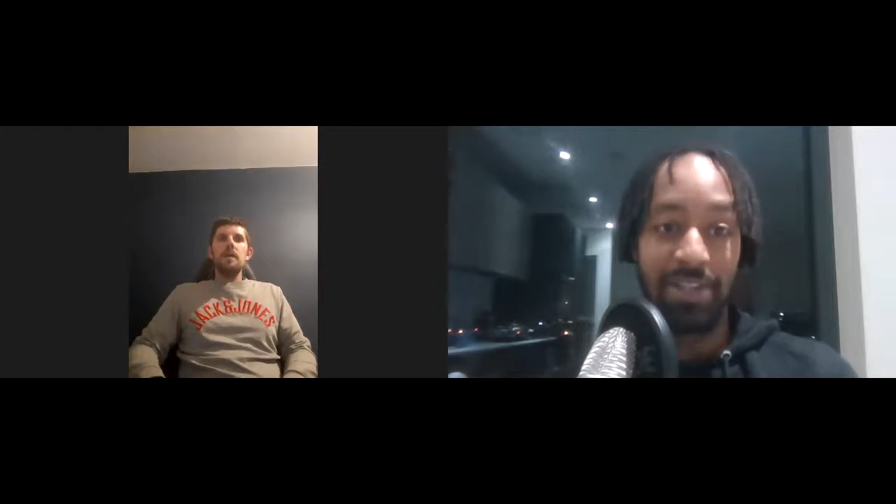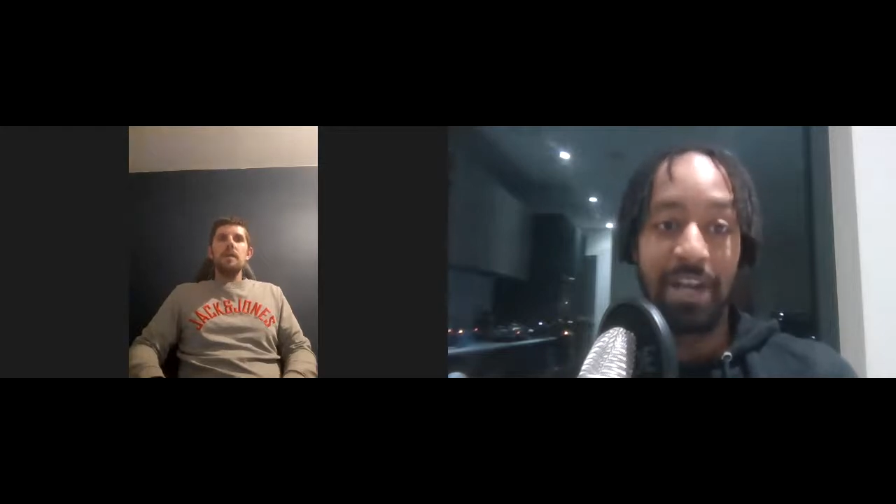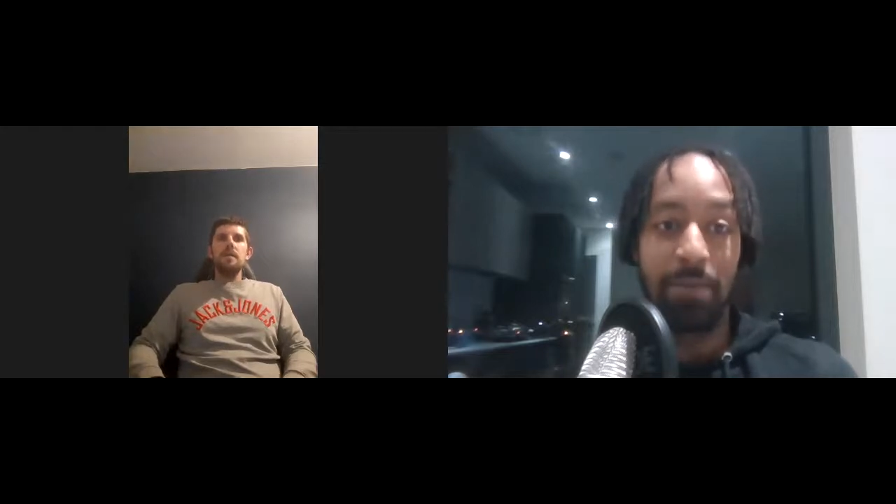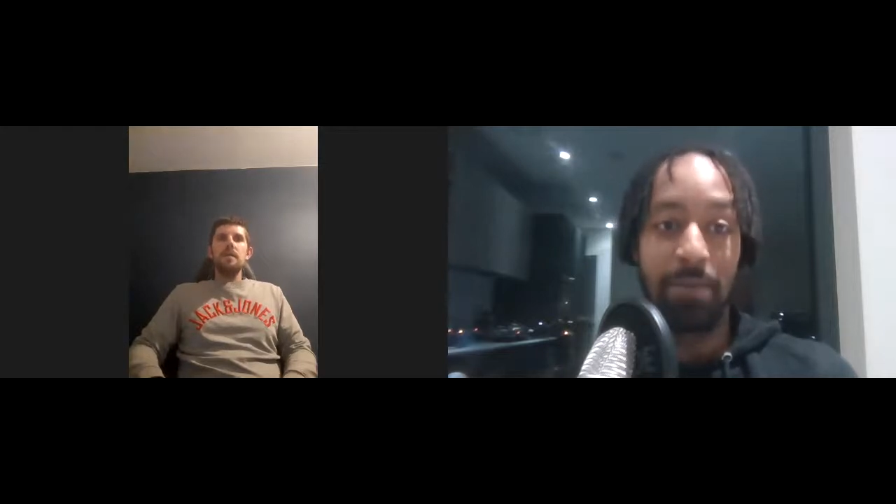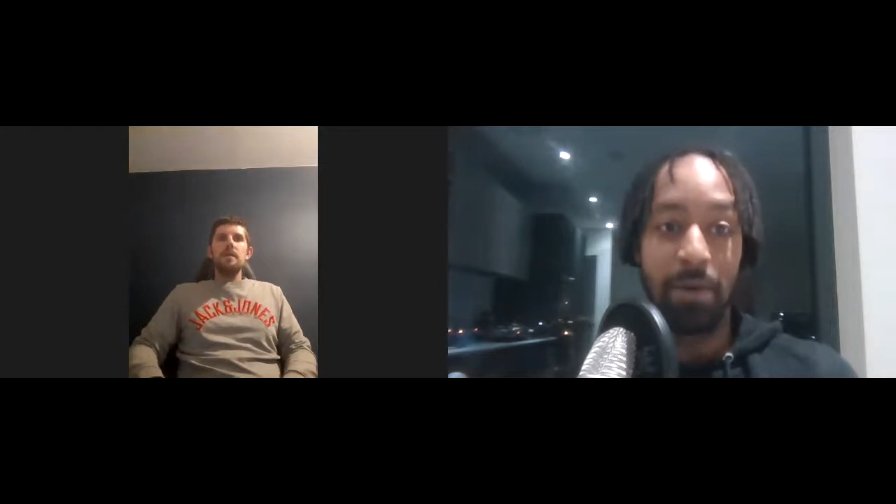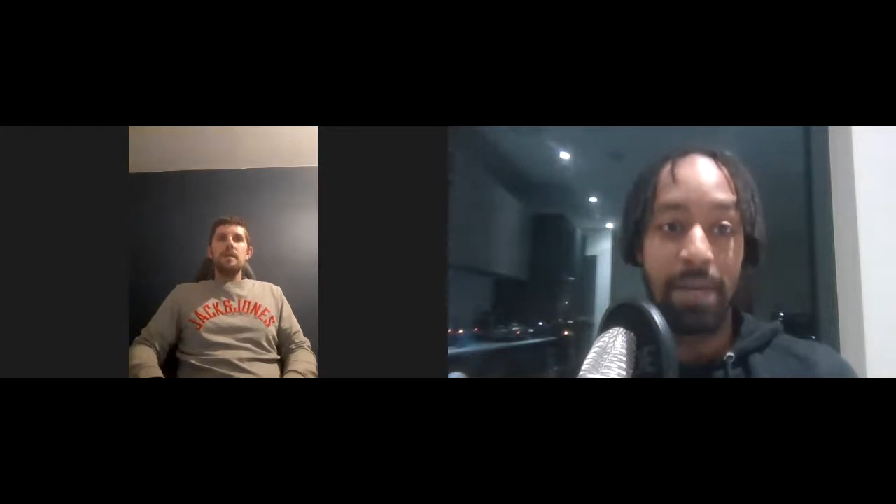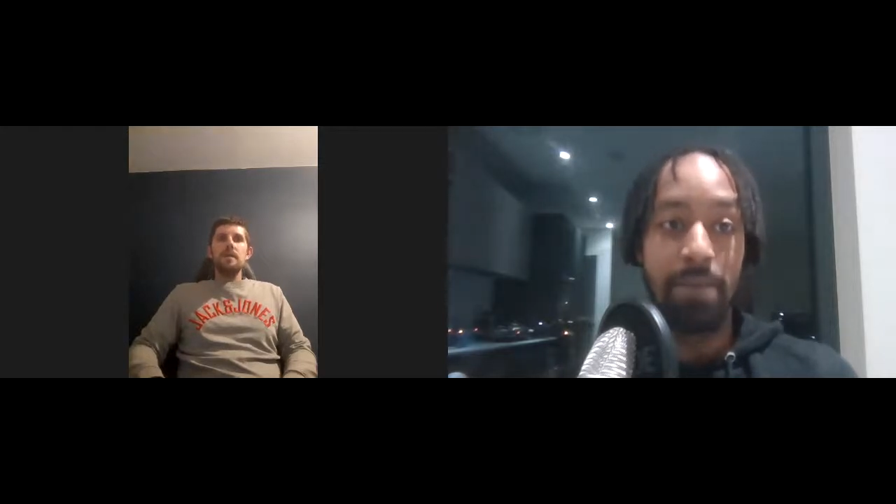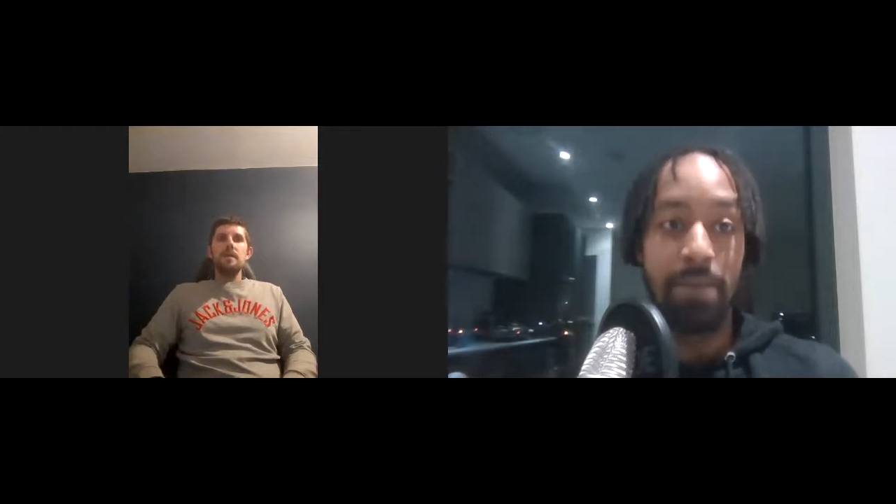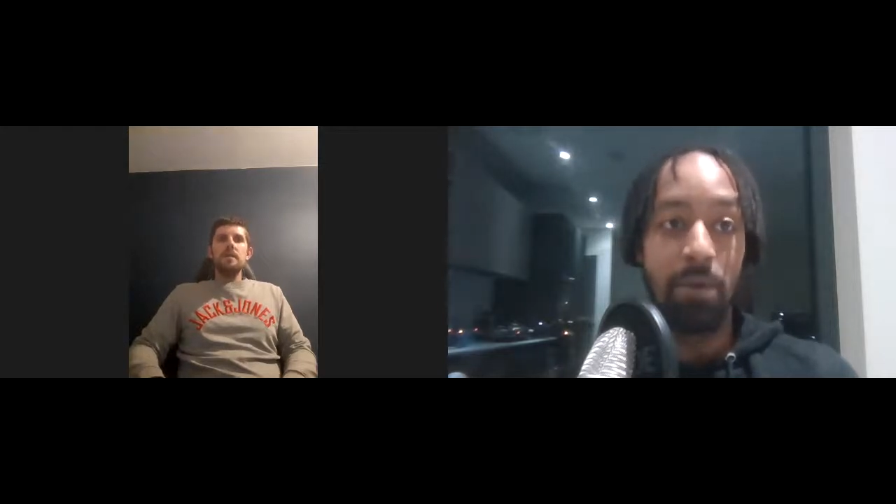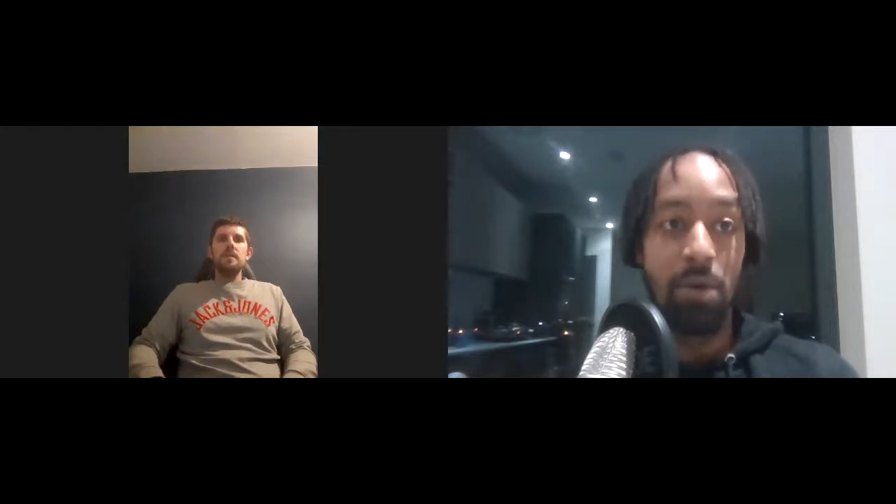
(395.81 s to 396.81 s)
a couple of
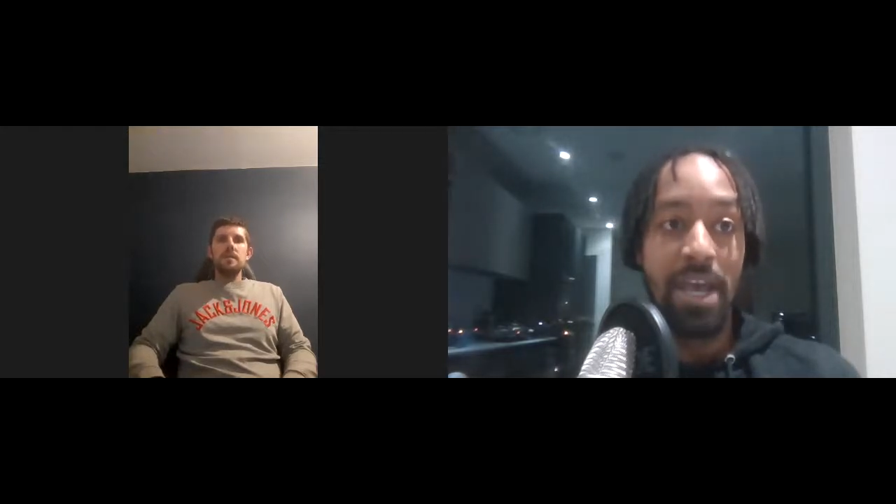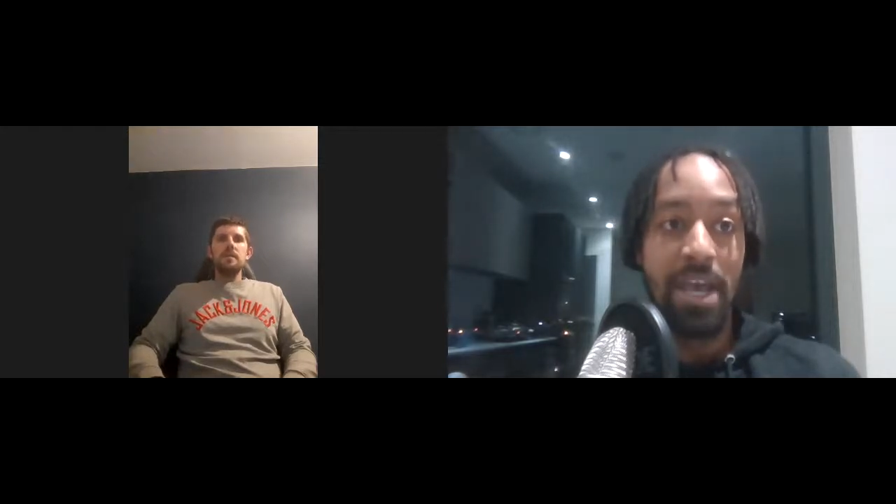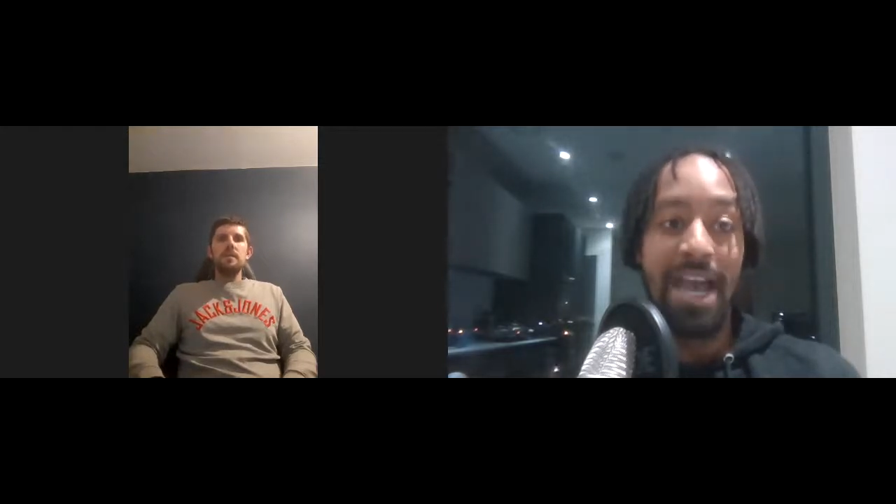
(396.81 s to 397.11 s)
people